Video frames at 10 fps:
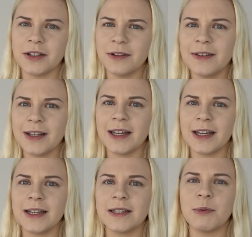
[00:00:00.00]
I don't think it
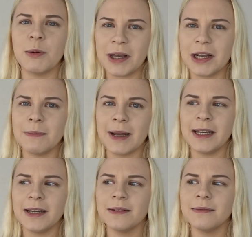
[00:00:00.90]
is, but we're going to
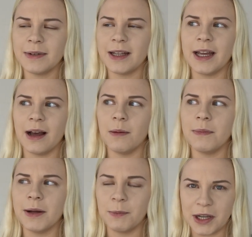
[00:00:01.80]
make it
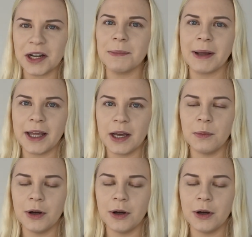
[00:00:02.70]
up and we're gonna make it a